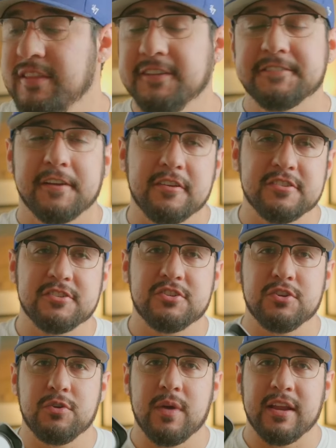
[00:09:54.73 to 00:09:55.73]
this turns
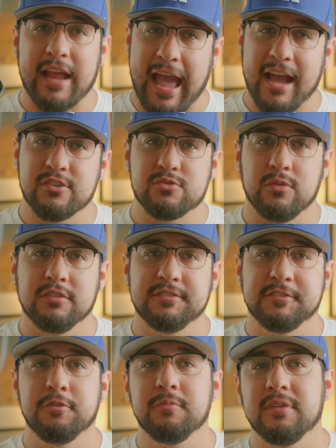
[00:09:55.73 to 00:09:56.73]
into an actual
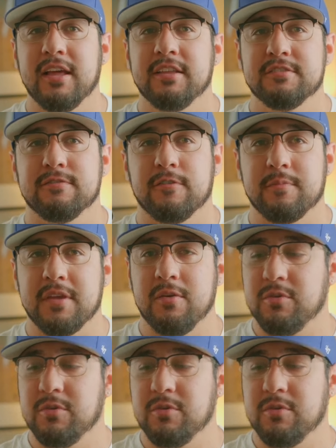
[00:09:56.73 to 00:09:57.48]
zoom lens for me,